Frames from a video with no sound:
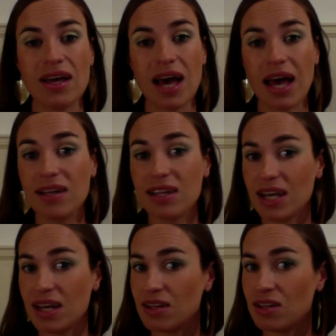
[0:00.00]

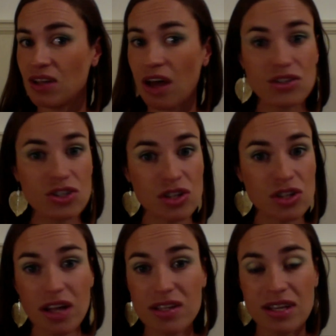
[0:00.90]
And
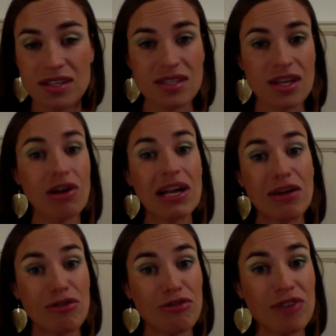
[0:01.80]
not necessarily
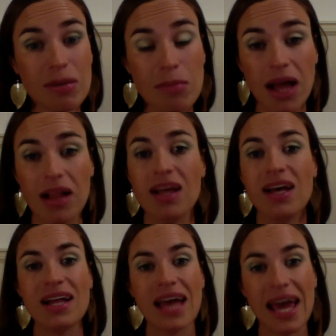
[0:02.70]
a female,
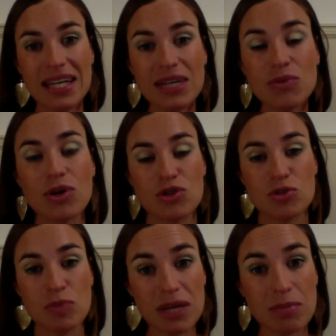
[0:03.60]
anyone who's
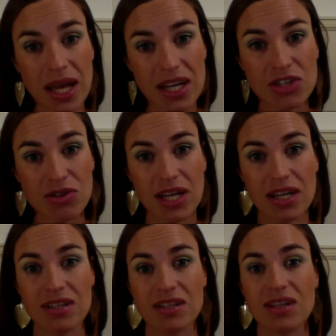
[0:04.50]
being
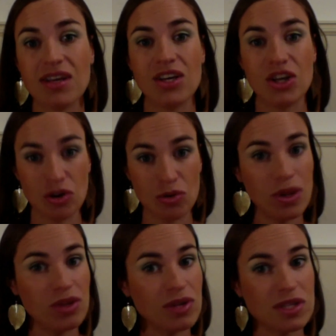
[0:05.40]
penetrated,
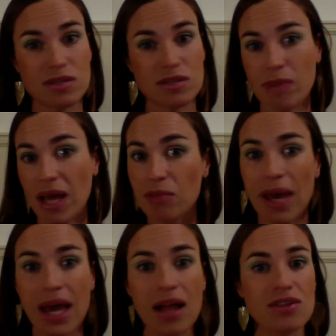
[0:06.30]
whether it's
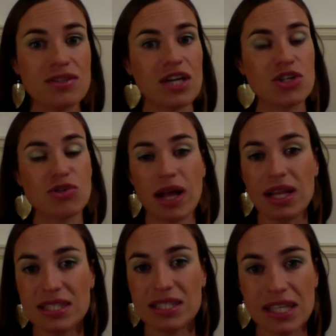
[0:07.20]
male
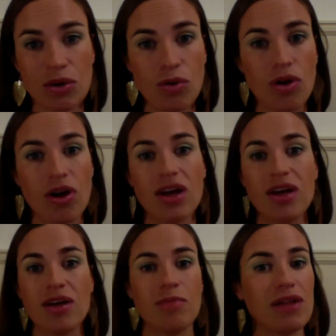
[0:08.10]
sexuality or
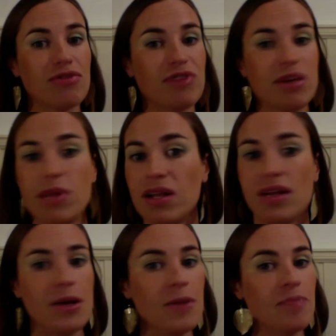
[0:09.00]

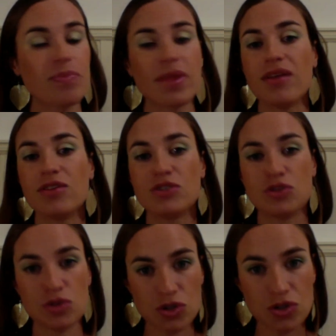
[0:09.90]
male-female, to
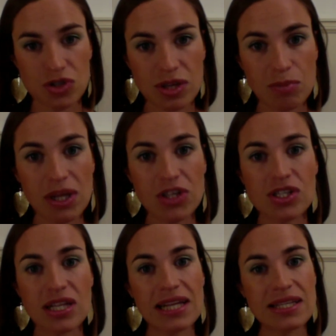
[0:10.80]
simply
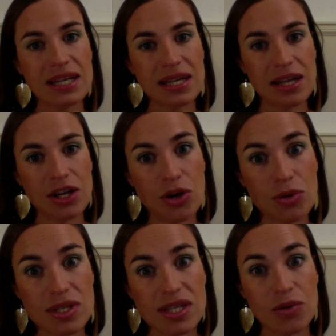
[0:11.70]
just listen in and
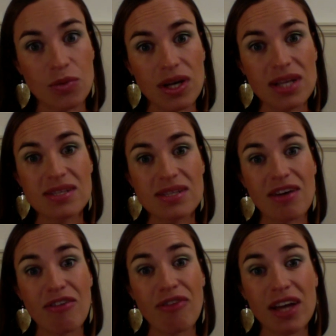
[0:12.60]
noticing is the
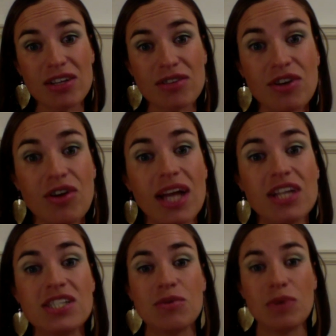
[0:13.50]
effect of your
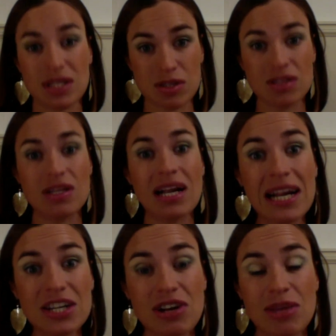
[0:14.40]
energy when it's
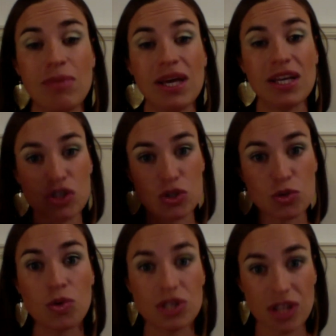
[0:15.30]
literally being
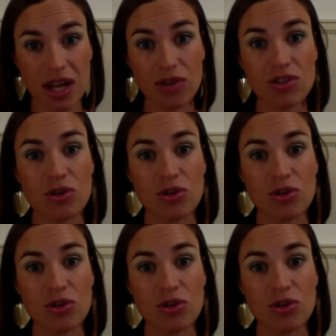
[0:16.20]
squirted out your